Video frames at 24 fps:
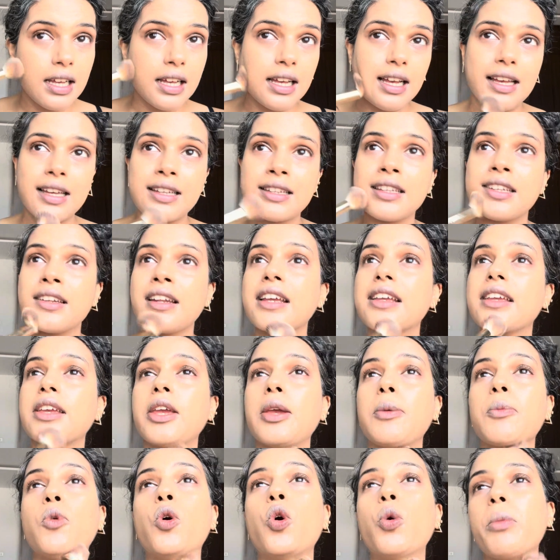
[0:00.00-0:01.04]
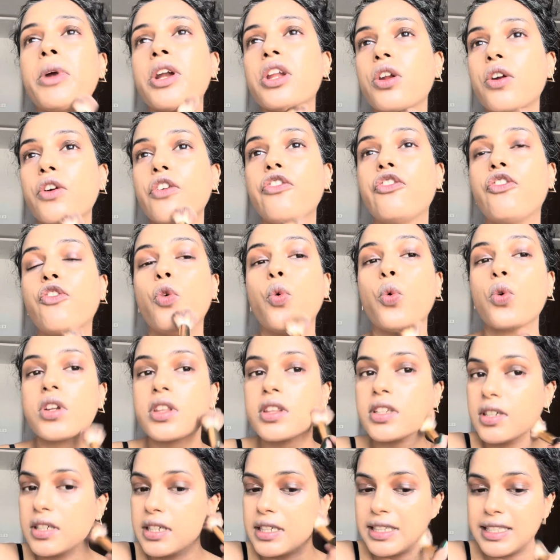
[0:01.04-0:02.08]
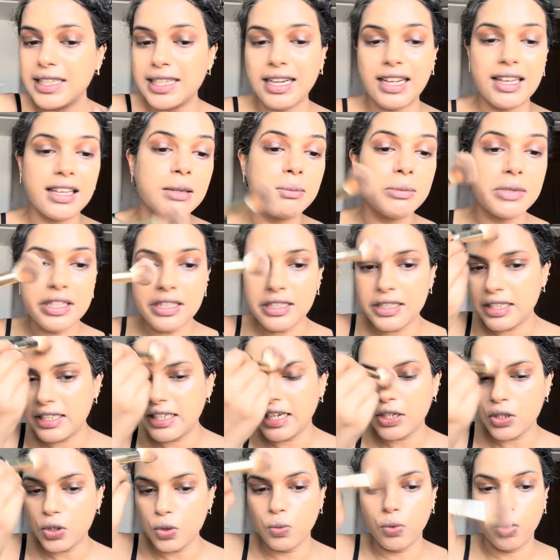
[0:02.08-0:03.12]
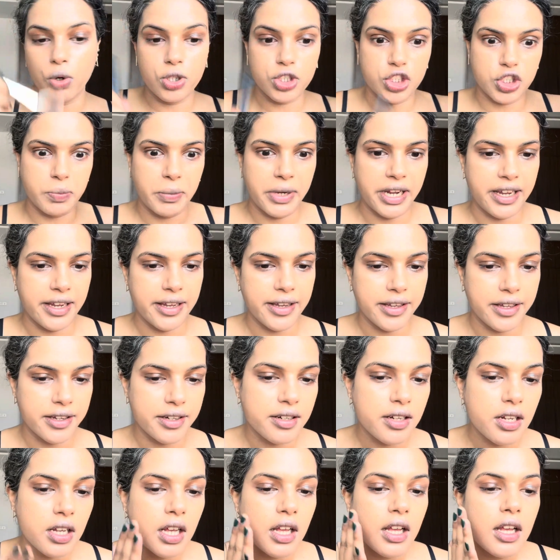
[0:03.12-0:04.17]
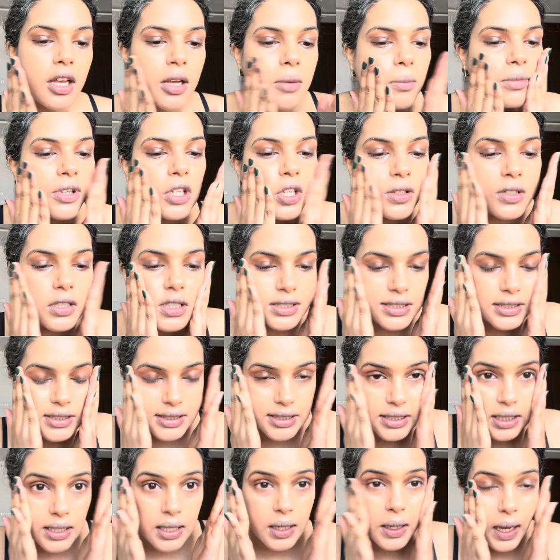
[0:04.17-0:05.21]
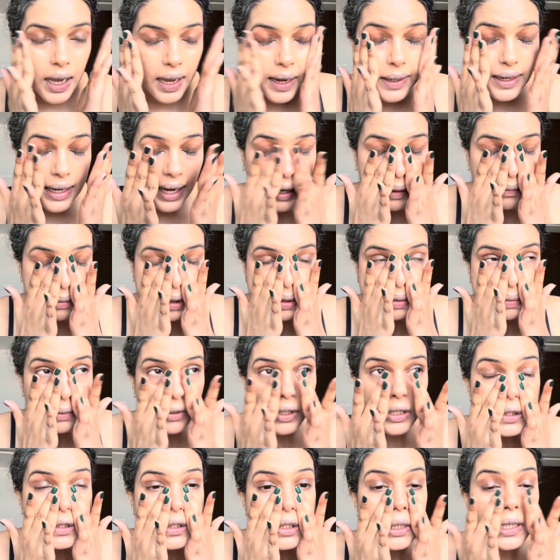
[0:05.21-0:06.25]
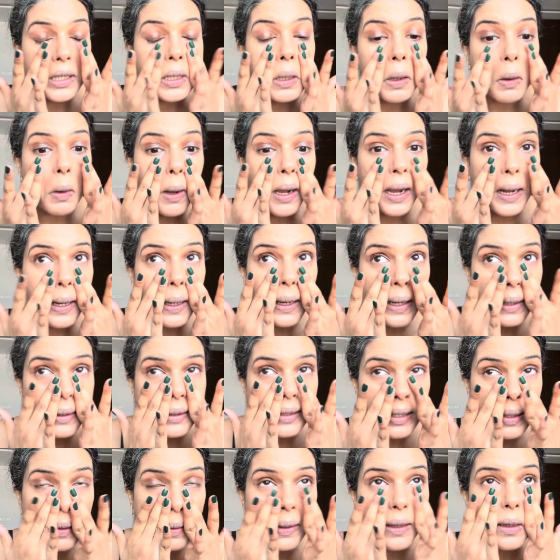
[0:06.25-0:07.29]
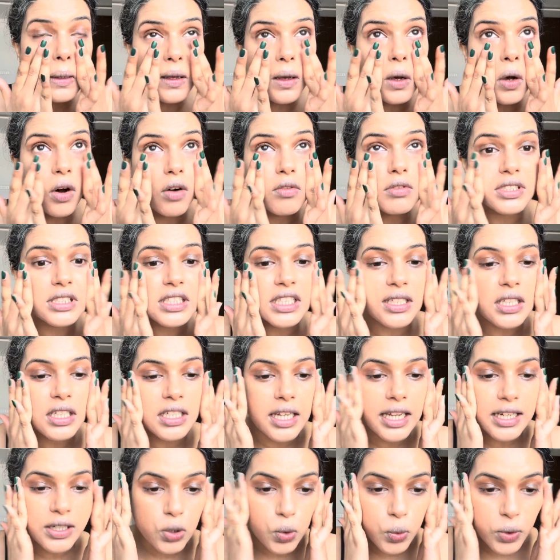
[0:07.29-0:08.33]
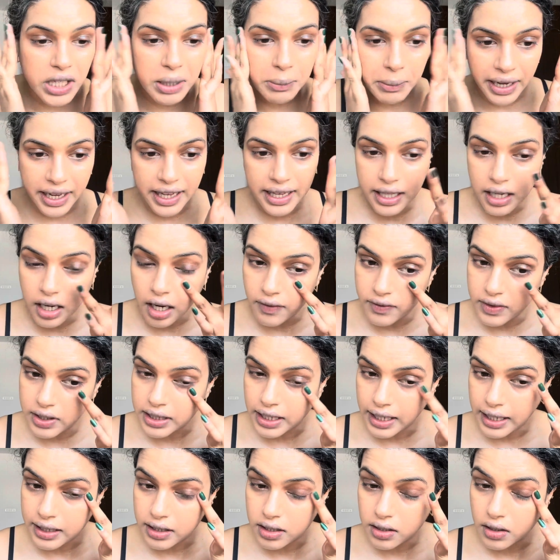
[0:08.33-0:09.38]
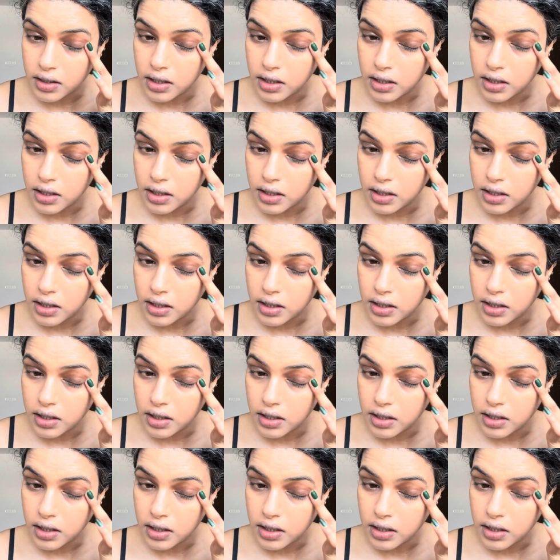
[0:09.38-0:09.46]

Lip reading: And then I came home at around 4:30 and I immediately had to wash my hair because I haven't washed it in a while, and then obviously like doing my hair after that.